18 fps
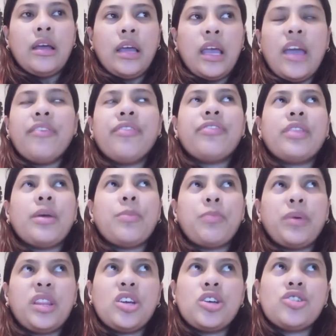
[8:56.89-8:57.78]
if the
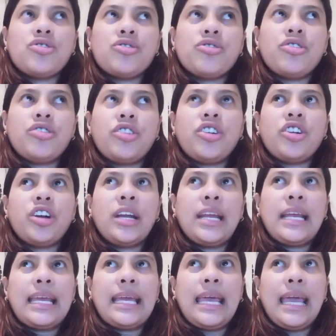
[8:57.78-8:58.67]
petitioner
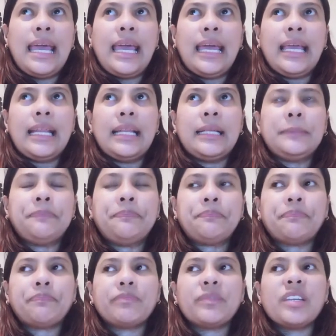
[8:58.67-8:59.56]
can
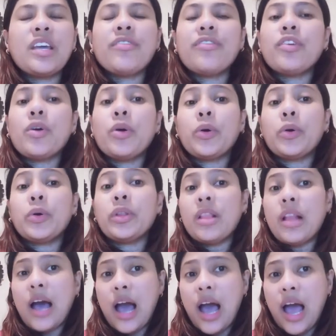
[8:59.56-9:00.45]
give you a
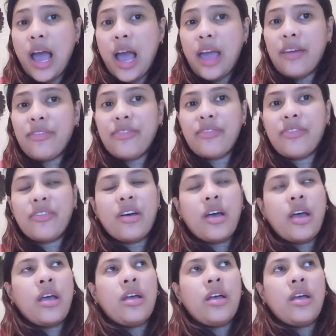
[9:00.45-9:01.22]
good life